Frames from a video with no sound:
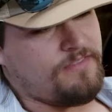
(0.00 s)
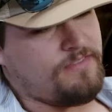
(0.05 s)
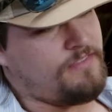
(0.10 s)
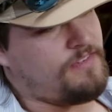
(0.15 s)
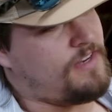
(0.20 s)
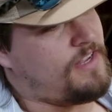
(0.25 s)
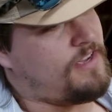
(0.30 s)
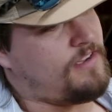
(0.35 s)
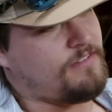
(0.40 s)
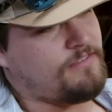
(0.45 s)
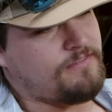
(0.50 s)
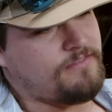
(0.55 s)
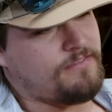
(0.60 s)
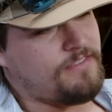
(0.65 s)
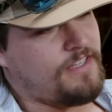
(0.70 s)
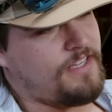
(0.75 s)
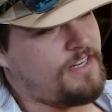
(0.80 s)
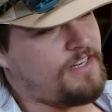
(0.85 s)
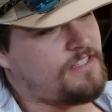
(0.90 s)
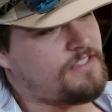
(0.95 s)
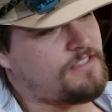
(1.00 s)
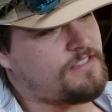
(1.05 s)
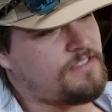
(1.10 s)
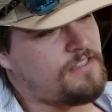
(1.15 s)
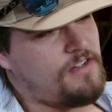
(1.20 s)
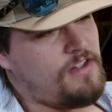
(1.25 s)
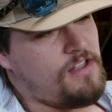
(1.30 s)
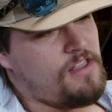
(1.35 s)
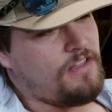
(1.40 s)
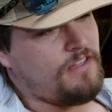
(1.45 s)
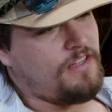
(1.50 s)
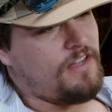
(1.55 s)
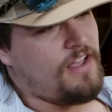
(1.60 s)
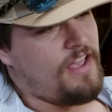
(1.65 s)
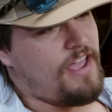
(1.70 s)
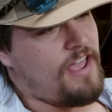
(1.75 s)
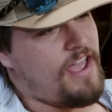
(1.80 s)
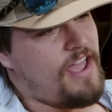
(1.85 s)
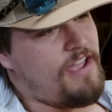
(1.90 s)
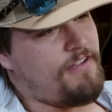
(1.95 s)
No. It is
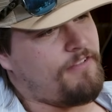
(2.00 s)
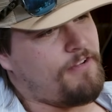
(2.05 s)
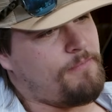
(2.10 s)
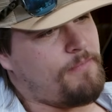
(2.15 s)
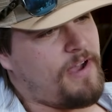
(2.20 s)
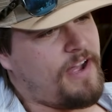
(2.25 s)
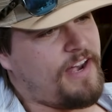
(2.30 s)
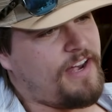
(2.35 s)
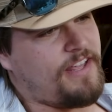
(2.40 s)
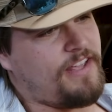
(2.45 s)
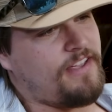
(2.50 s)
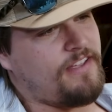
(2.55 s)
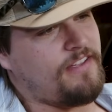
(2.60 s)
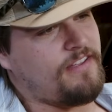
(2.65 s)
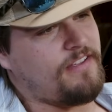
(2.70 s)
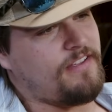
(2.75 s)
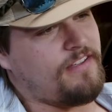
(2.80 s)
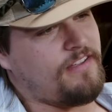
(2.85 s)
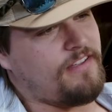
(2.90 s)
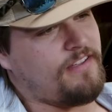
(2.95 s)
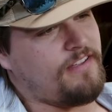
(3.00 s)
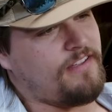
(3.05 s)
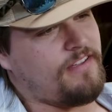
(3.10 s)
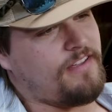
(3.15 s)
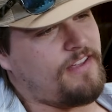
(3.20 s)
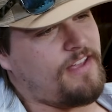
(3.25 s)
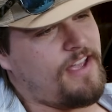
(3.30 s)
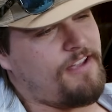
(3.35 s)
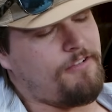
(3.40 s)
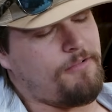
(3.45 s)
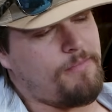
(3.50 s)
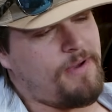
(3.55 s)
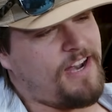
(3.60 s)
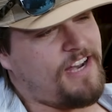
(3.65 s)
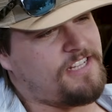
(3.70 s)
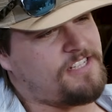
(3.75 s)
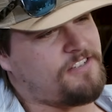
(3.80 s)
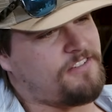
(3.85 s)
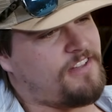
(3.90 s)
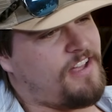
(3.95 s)
everybody
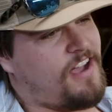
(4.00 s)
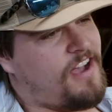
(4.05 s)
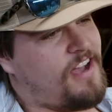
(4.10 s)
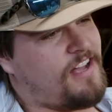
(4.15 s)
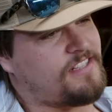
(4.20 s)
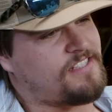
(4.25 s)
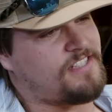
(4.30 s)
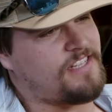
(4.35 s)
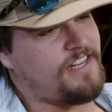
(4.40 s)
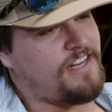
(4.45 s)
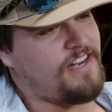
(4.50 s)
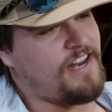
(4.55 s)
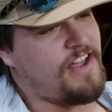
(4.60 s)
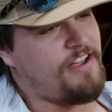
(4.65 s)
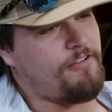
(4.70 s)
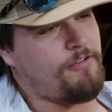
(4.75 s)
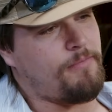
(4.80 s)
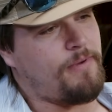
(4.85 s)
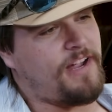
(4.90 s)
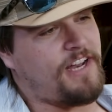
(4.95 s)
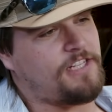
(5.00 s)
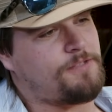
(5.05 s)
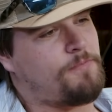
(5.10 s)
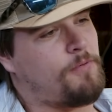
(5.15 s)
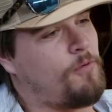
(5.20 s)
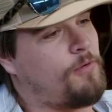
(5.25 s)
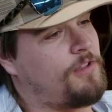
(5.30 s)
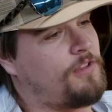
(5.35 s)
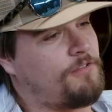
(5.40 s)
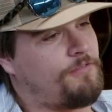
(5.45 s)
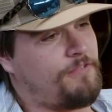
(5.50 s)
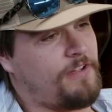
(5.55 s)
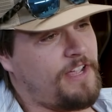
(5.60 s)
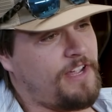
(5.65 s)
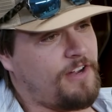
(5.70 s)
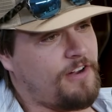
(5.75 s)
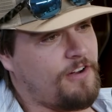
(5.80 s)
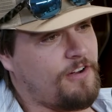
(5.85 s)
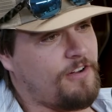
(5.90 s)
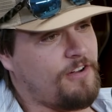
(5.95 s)
everybody's on the hot seat. Everybody's pointing the
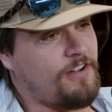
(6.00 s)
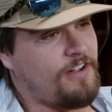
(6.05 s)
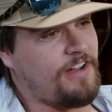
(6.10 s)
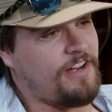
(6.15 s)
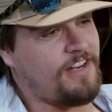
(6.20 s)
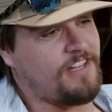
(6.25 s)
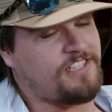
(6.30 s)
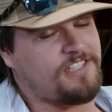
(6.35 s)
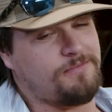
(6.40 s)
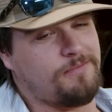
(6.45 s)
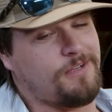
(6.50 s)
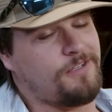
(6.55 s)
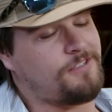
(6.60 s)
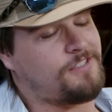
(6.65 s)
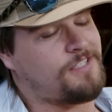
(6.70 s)
finger, and it's the most